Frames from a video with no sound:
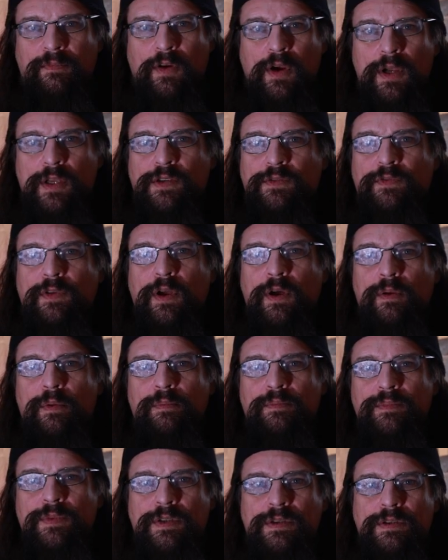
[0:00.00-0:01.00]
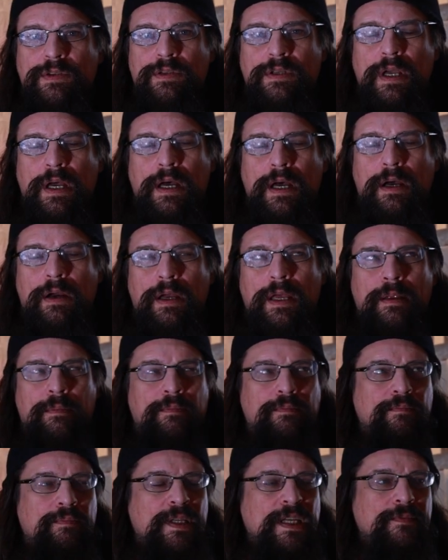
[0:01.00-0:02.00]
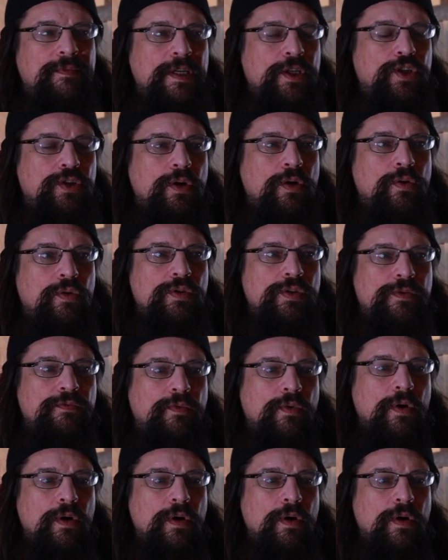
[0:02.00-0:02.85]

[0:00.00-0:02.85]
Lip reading: various films and TV shows